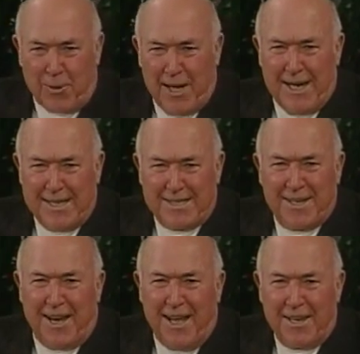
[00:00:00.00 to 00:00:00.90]
Praise
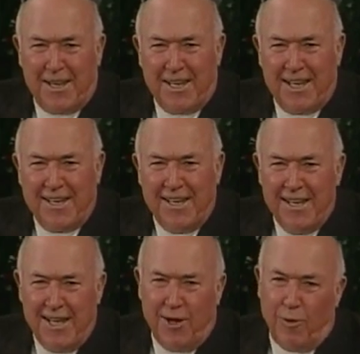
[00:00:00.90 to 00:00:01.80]
God. And then
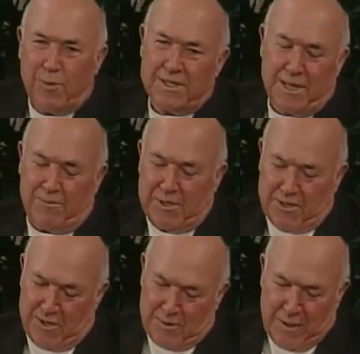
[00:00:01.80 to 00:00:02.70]
he opens up and
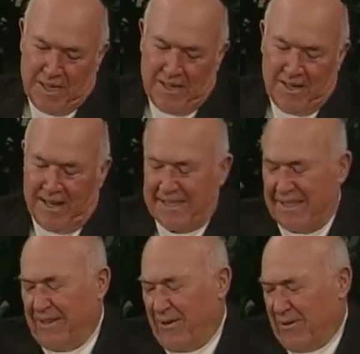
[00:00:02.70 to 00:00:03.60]
shows me another.
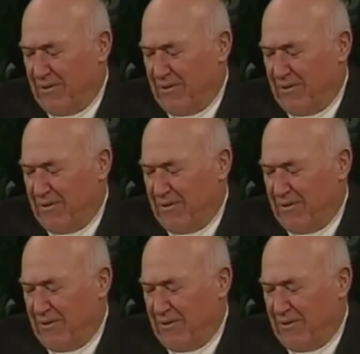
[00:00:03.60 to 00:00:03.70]
Oh,